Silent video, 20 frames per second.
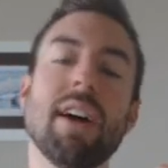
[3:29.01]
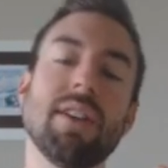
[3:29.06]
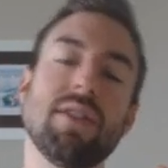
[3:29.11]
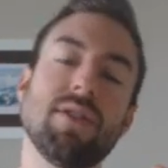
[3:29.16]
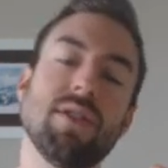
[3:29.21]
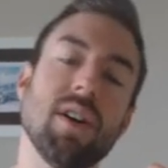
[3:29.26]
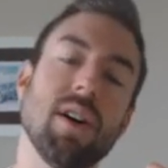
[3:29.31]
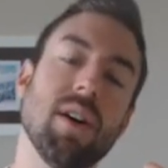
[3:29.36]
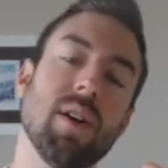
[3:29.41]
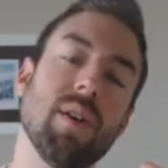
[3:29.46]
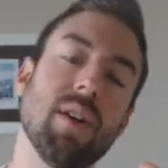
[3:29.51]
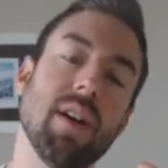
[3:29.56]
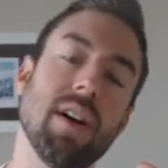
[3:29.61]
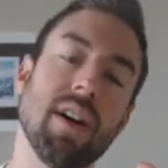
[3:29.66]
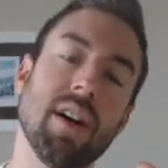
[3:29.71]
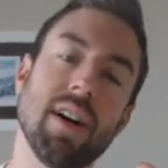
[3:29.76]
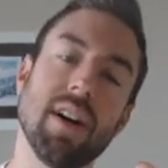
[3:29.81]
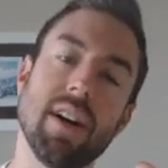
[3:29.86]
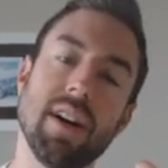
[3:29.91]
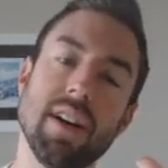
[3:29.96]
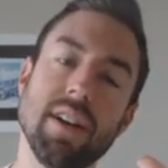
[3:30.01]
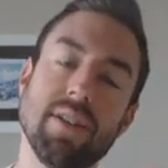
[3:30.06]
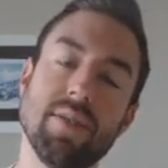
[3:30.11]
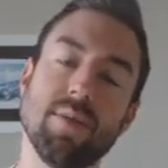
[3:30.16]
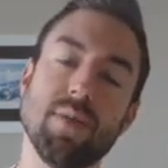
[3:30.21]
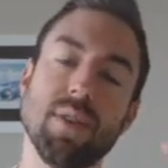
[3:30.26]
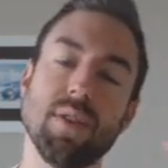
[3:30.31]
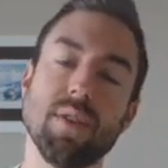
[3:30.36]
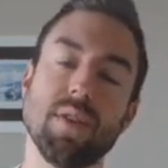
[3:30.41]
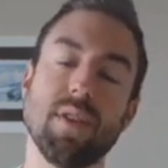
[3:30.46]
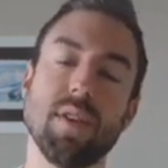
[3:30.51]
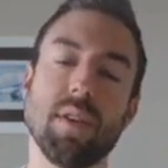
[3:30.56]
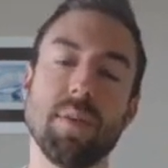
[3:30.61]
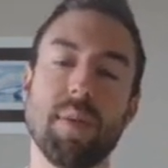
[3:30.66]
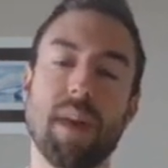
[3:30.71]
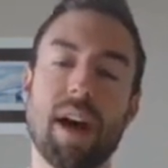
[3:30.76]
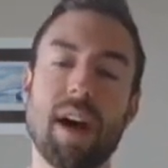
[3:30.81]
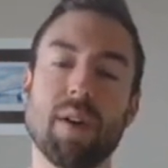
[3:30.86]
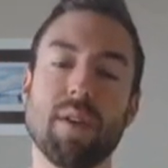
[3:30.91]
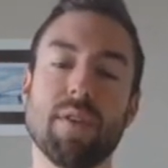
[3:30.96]
So it's really, really
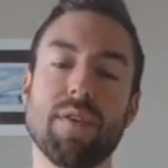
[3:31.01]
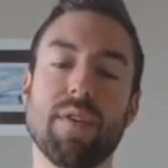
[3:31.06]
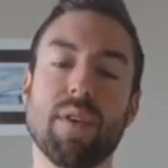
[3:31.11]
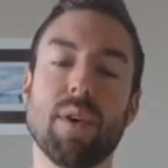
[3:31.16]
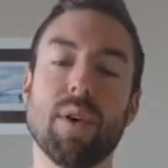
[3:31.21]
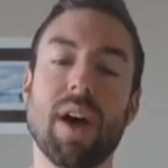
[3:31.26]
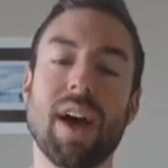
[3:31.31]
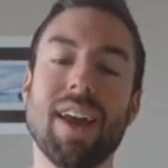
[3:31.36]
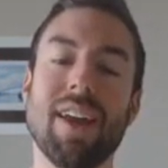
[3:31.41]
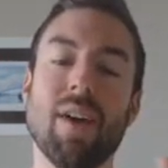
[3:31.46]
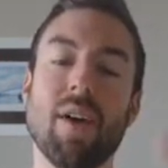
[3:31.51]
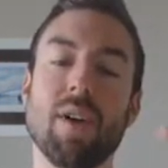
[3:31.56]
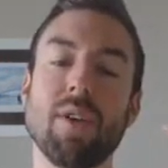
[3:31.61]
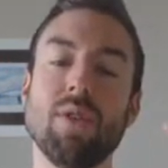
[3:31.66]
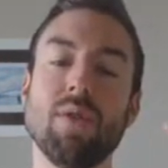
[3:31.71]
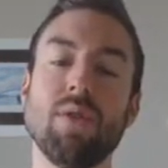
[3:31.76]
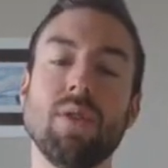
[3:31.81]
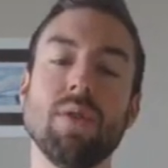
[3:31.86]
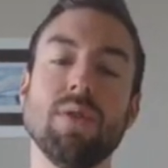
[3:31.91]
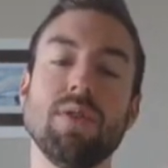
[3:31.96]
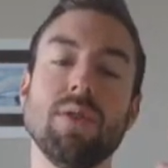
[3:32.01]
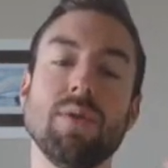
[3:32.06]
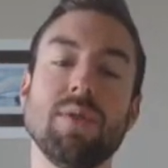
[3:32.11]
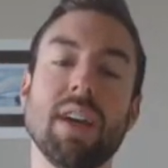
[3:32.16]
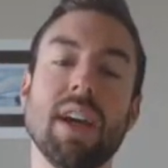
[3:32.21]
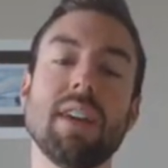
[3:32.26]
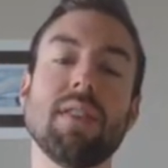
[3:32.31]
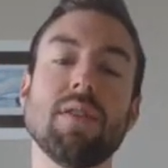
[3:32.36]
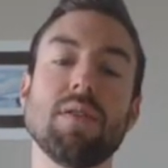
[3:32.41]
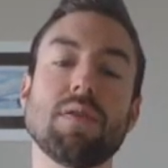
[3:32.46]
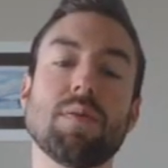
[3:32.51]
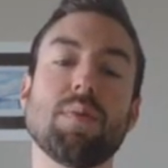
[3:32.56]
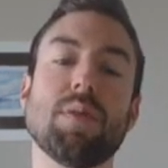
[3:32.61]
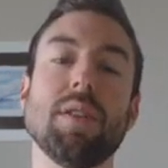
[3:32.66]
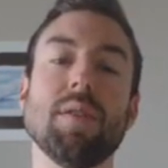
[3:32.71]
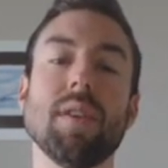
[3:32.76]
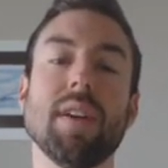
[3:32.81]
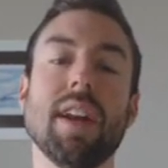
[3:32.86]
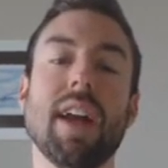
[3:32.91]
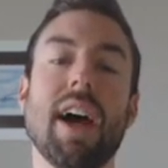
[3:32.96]
powerful. And all you do is you take those
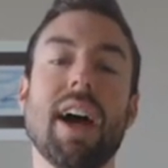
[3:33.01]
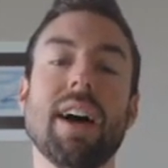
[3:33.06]
pre written